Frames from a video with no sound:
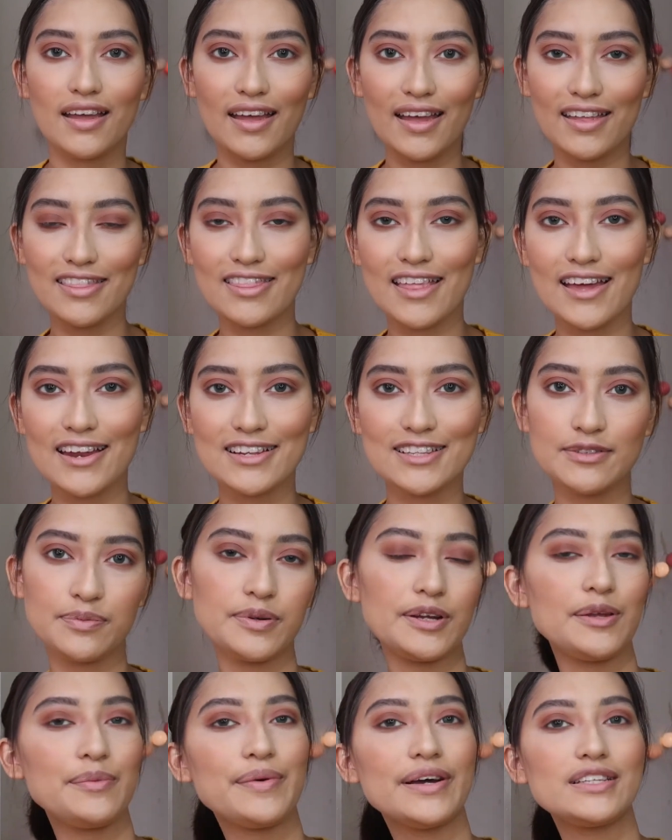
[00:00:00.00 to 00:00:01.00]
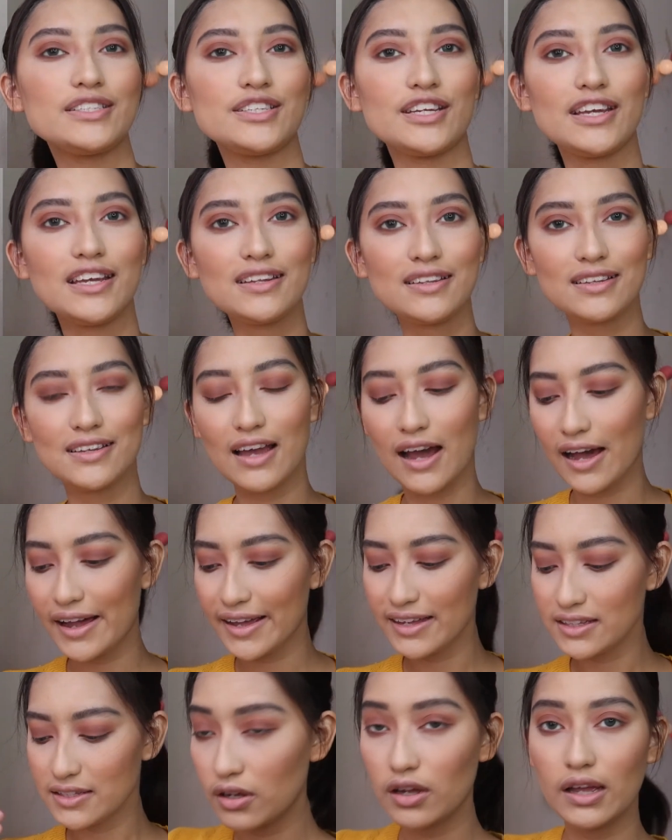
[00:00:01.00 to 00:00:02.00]
And that is pretty much it,
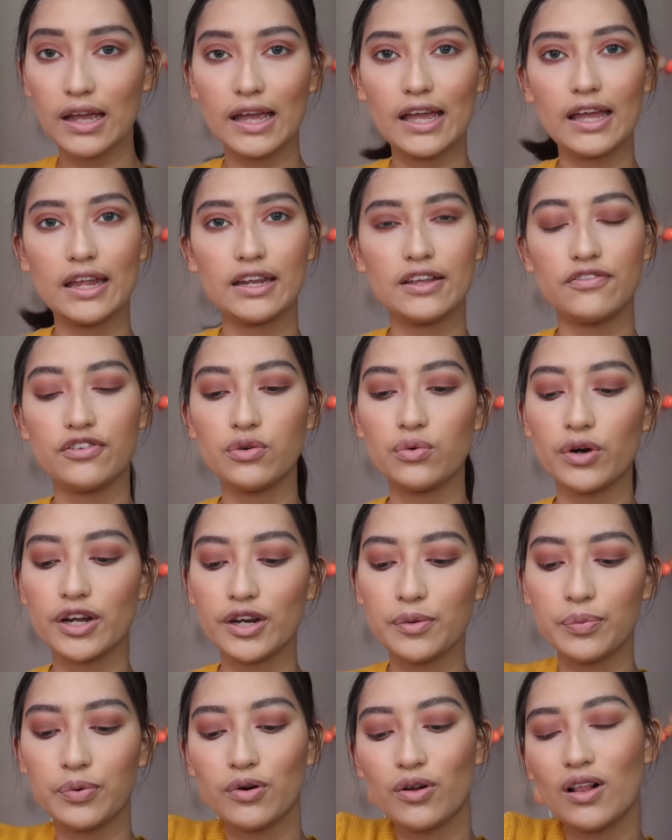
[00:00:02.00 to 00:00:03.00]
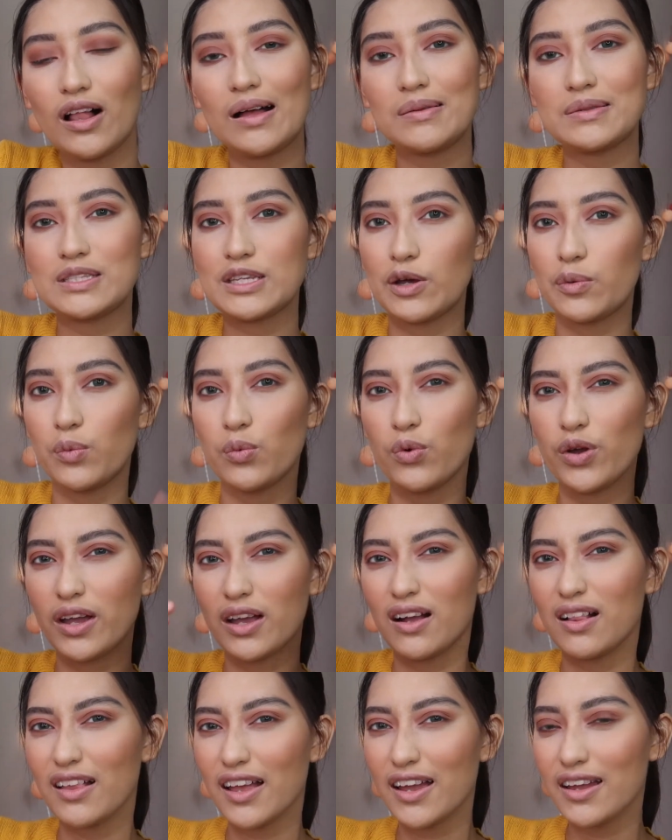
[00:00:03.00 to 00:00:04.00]
guys. And if you want to pull out some
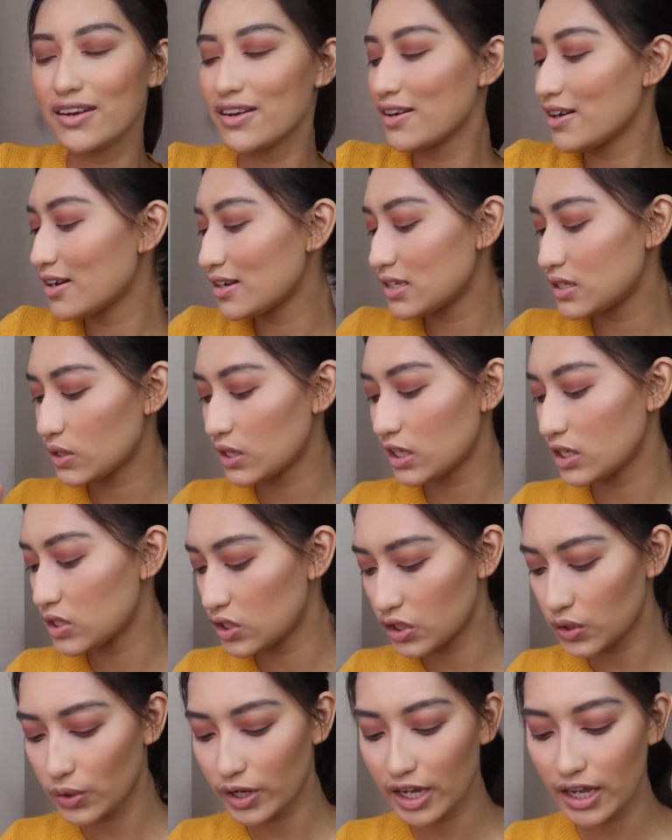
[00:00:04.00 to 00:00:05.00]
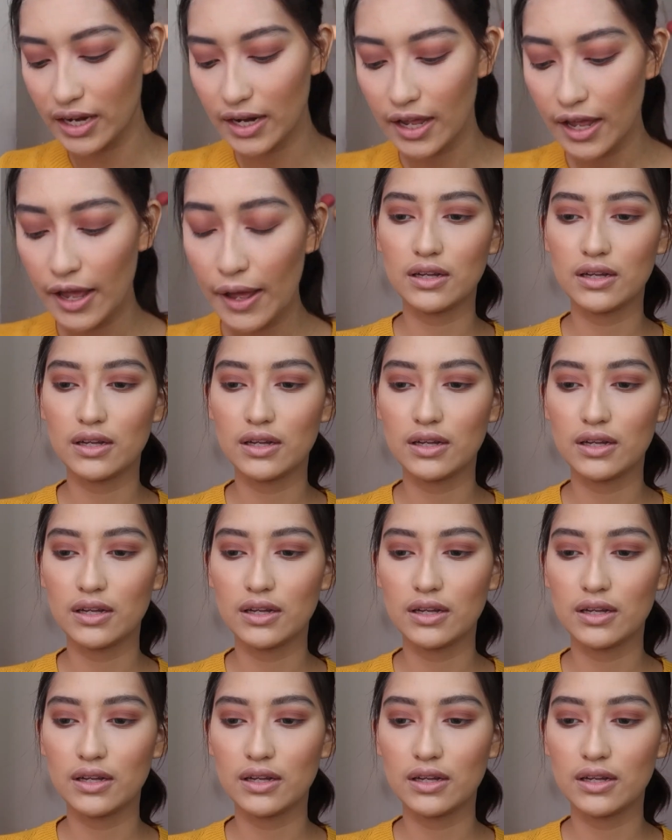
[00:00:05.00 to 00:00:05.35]
wing liners, you can do it.